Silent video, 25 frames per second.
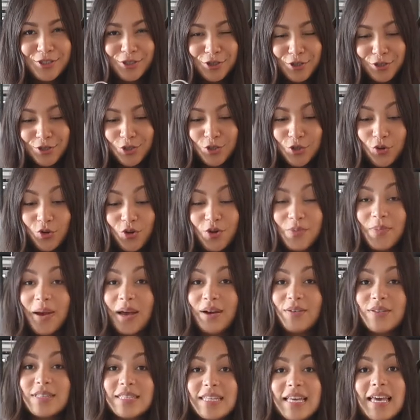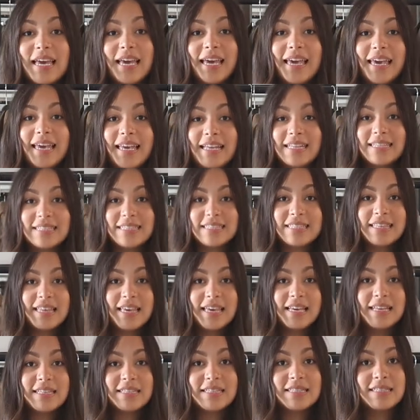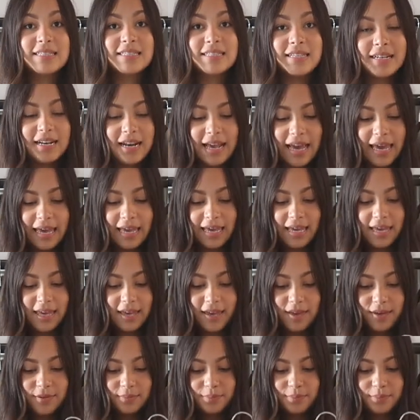too sure about it. It's this like